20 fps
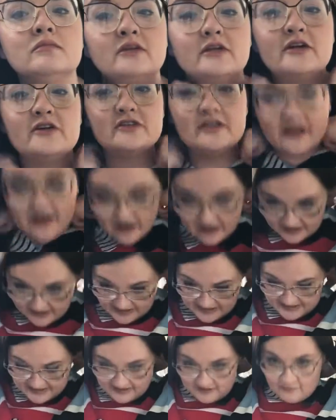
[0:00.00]
there's like, and
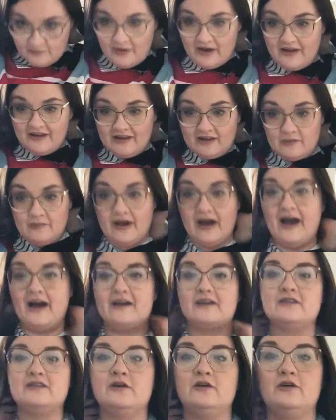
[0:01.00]
I didn't button the
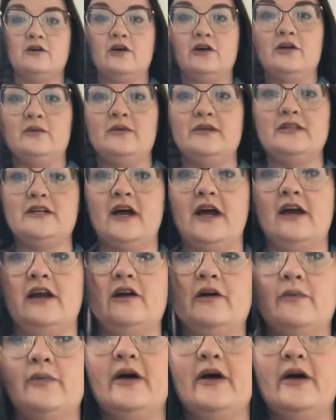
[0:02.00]
back, so it could be tighter,